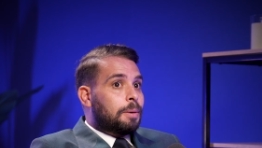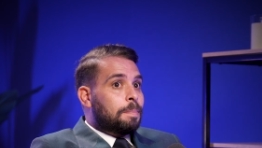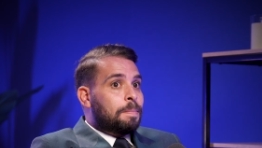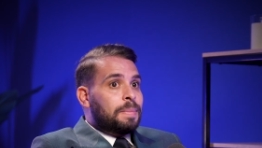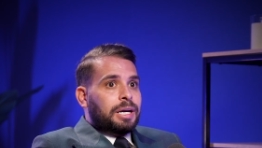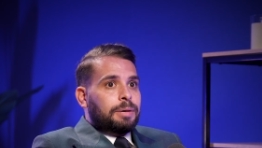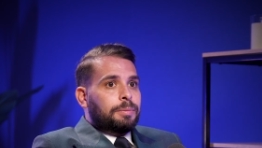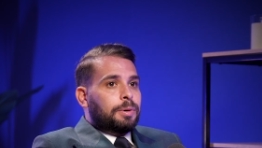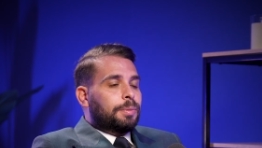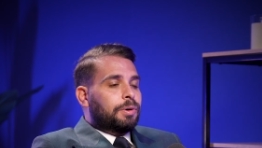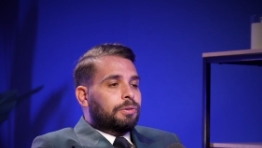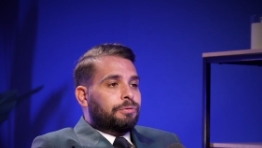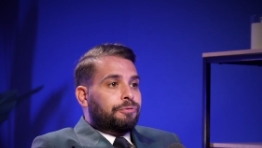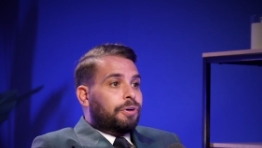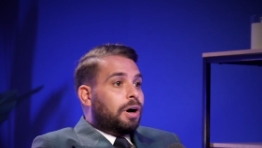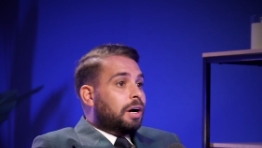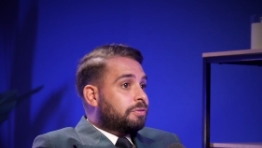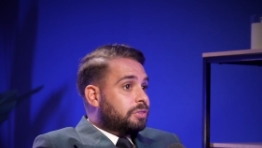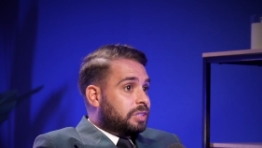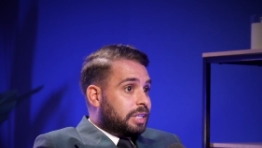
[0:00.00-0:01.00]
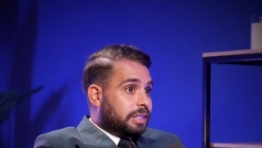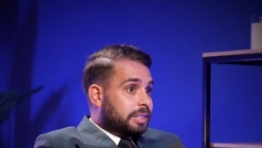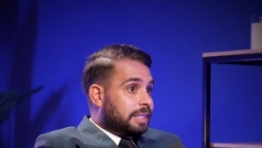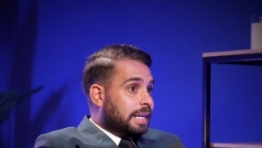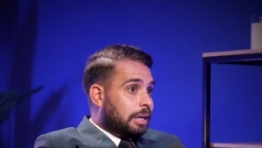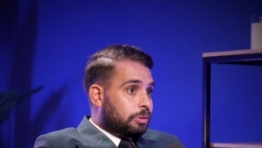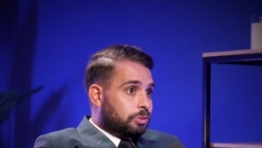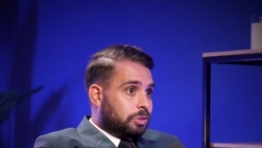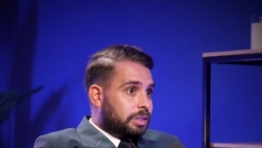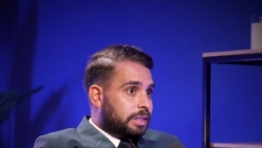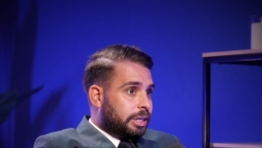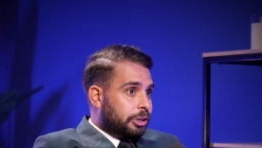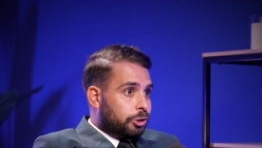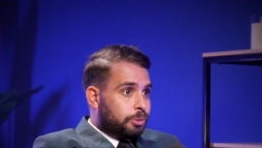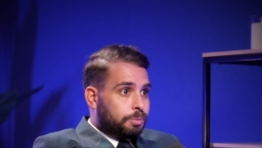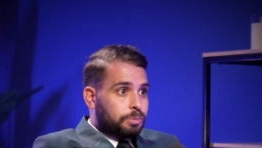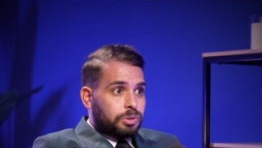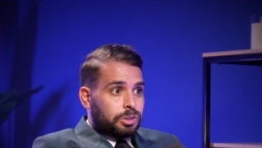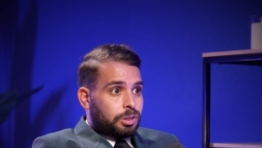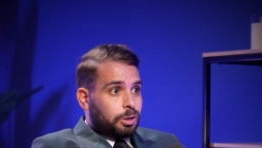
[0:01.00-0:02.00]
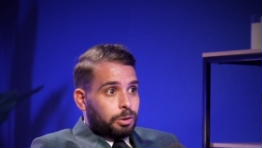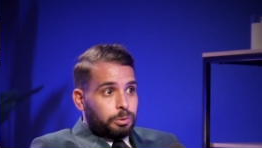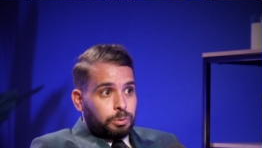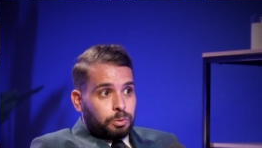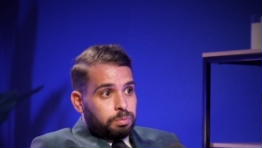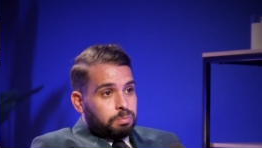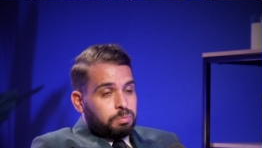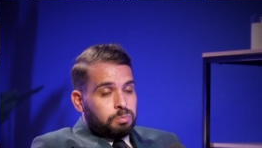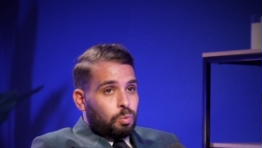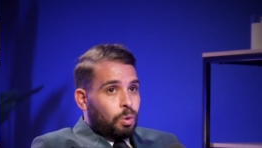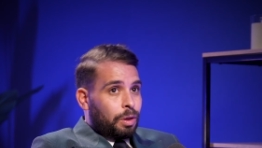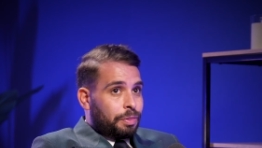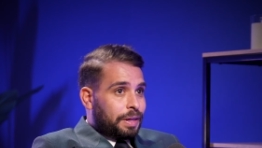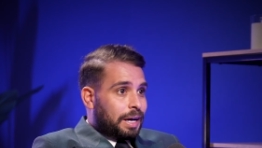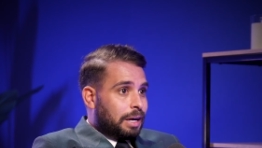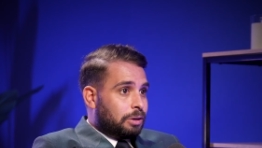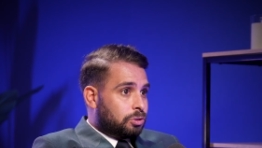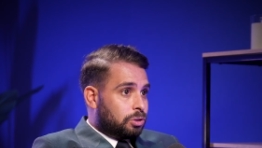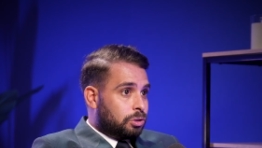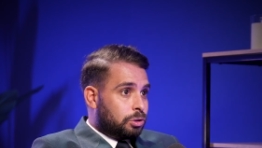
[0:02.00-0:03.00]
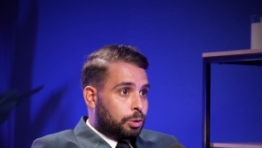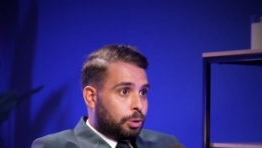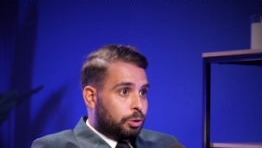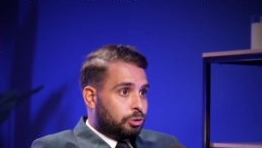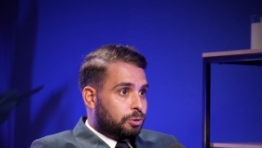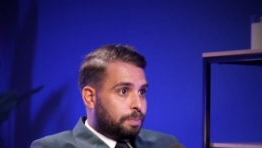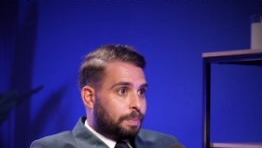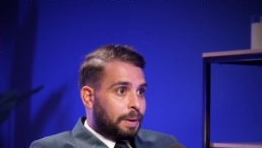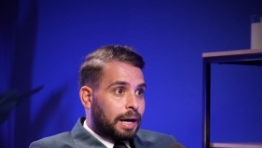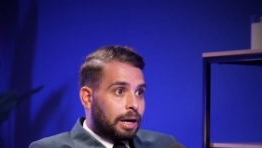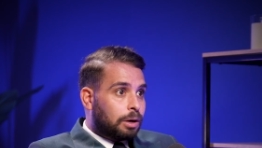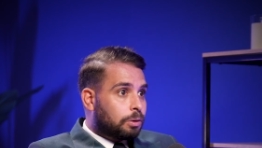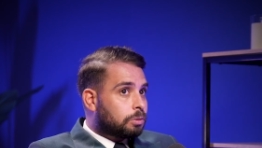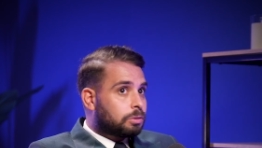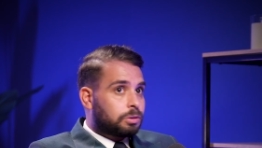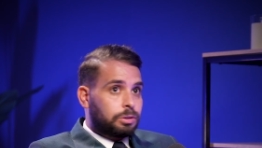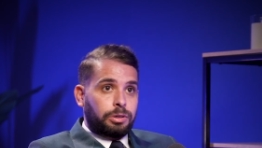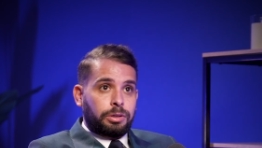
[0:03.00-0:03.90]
at a minimum of 5,000-6,000 dirhams, so £1,200.